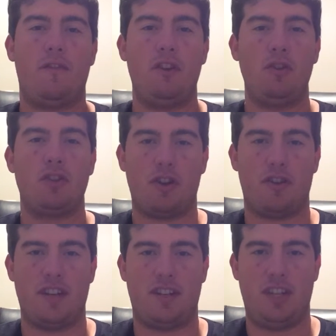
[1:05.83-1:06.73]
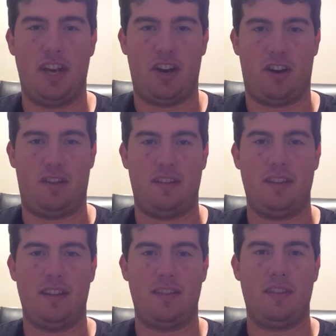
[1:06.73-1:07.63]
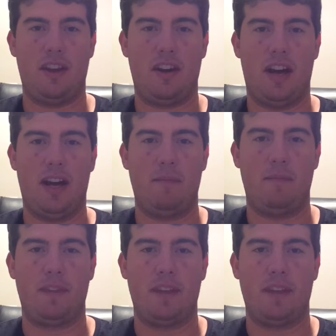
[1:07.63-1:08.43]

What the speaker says: futures this year, their